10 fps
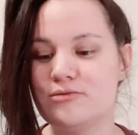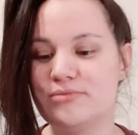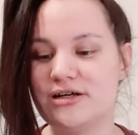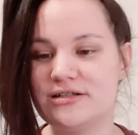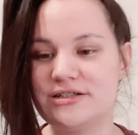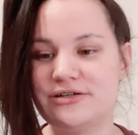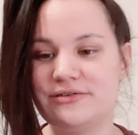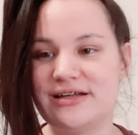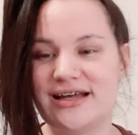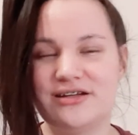But also,
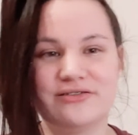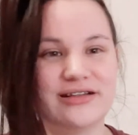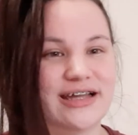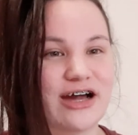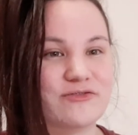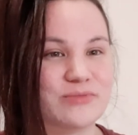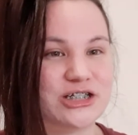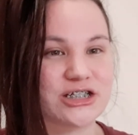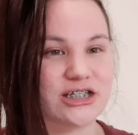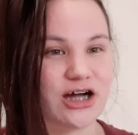like, I don't really have
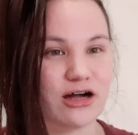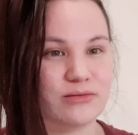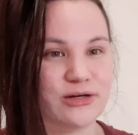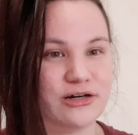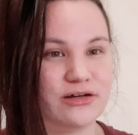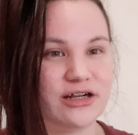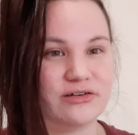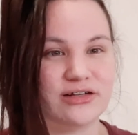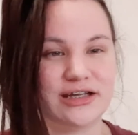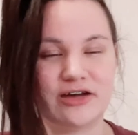much to talk about. I don't
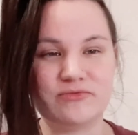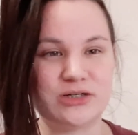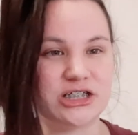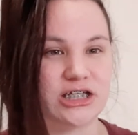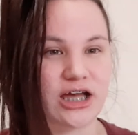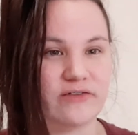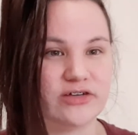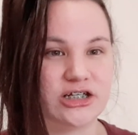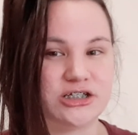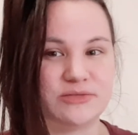really have much to
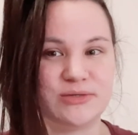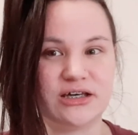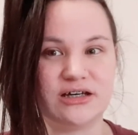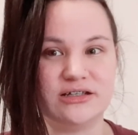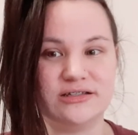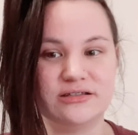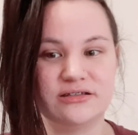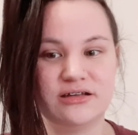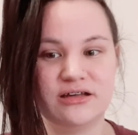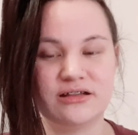cover just because,
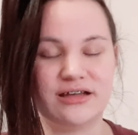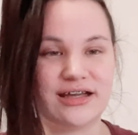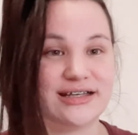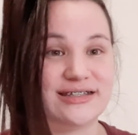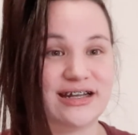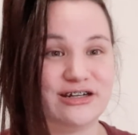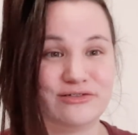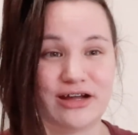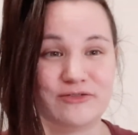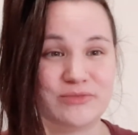like I said, I don't
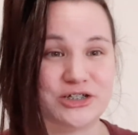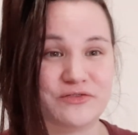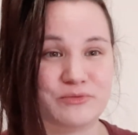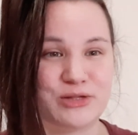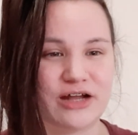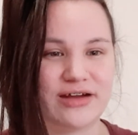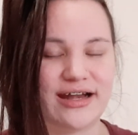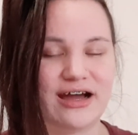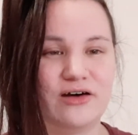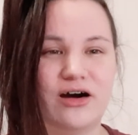have much of a plan right now.